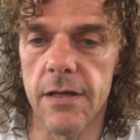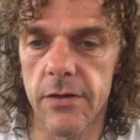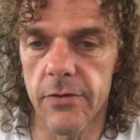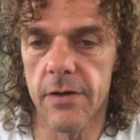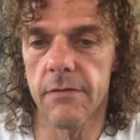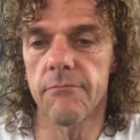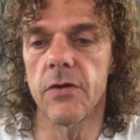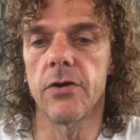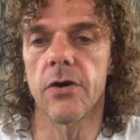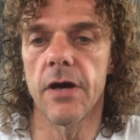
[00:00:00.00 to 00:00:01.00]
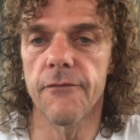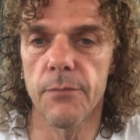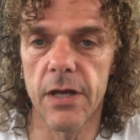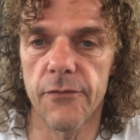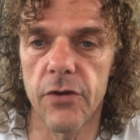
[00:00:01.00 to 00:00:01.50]
You can, you know, I've
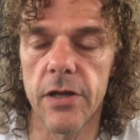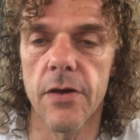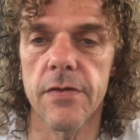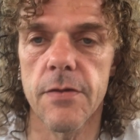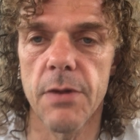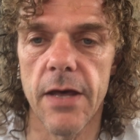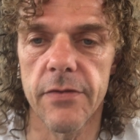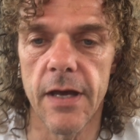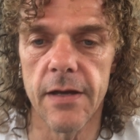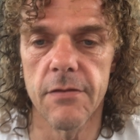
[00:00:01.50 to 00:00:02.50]
made videos about that.